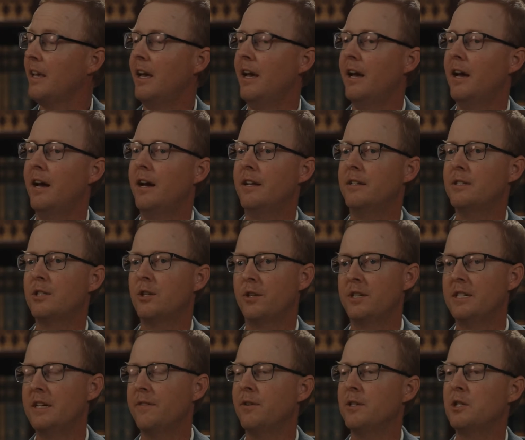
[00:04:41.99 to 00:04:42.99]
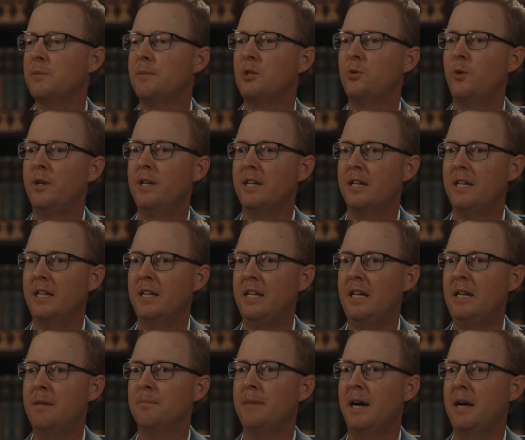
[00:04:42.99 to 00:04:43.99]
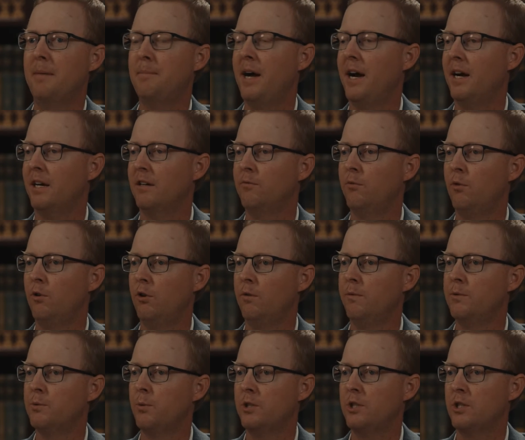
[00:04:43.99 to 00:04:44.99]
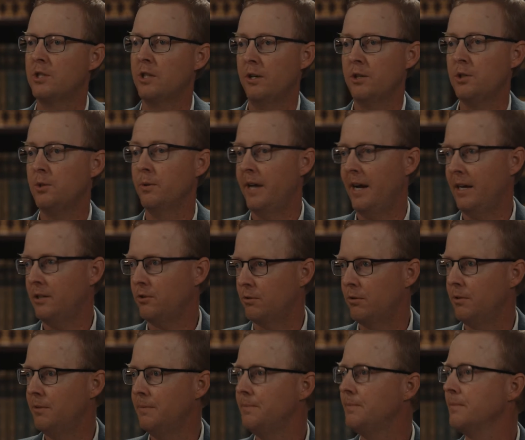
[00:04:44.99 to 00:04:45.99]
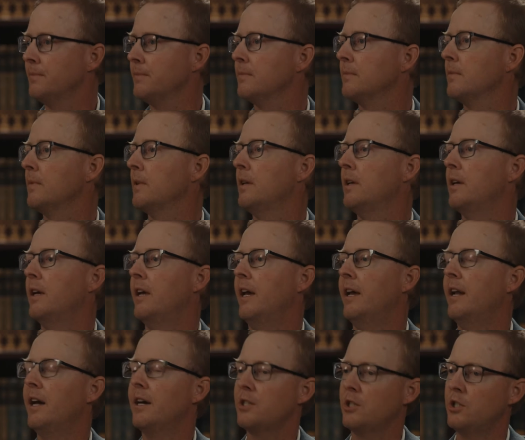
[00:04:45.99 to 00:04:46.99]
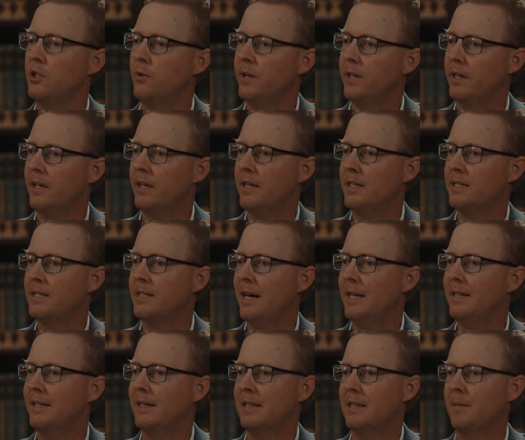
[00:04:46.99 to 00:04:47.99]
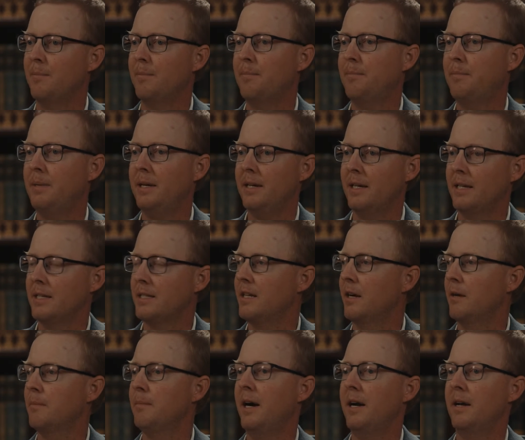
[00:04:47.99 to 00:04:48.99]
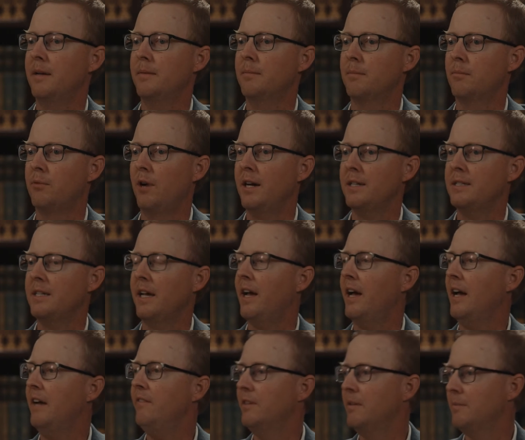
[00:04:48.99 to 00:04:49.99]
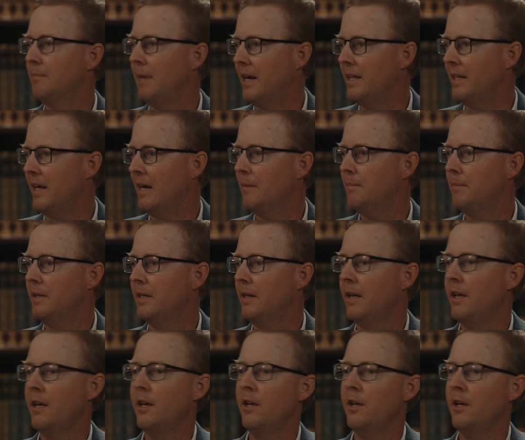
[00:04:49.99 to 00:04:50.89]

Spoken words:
And so the difference between it getting eaten by a pack of wolves, which is also natural, and us doing it, it's not like the pig is thereby brought to heaven by that, but